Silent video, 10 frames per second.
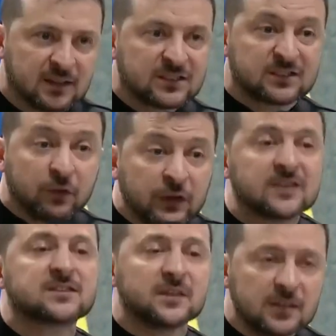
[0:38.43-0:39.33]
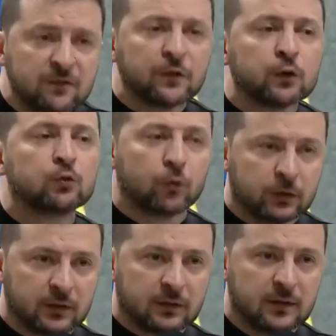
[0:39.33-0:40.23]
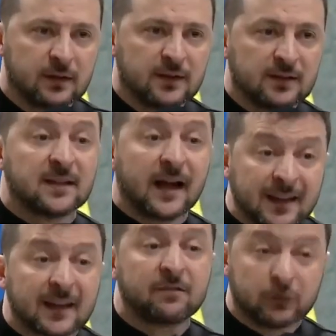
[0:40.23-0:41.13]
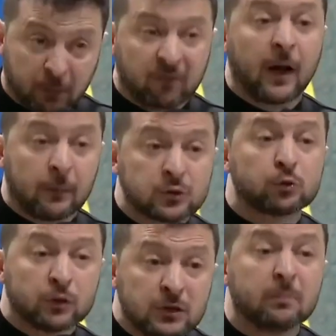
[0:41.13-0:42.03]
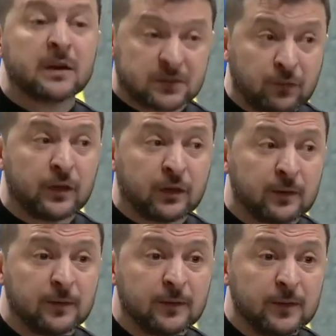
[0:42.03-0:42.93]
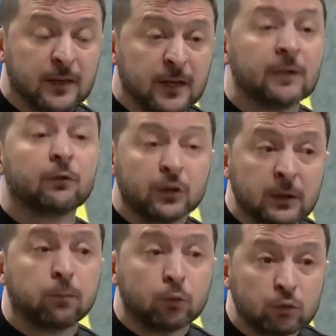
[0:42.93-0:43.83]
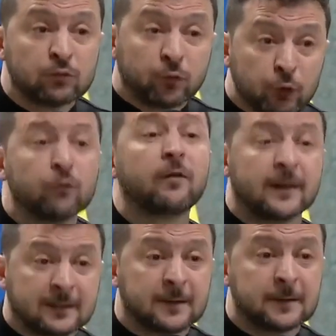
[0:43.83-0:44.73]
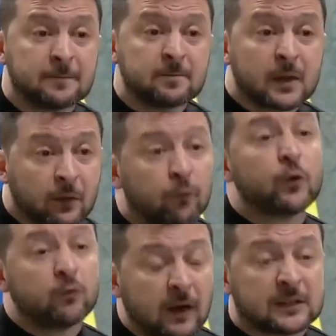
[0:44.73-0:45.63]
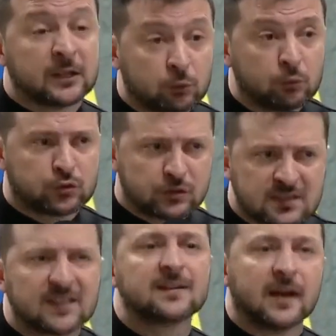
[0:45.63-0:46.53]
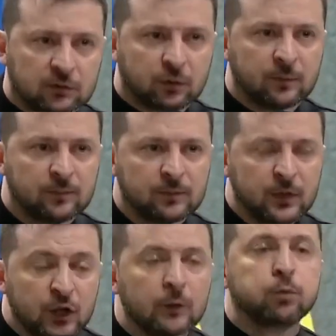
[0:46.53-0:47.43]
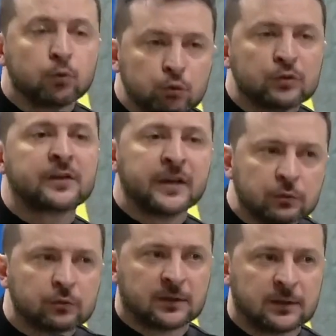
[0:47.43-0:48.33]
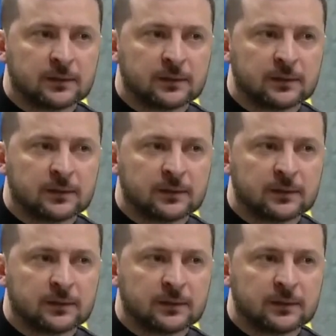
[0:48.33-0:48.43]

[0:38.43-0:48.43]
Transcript: The U.S. will have to send their sons and daughters exactly the same way as we are sending their sons and daughters to war, and they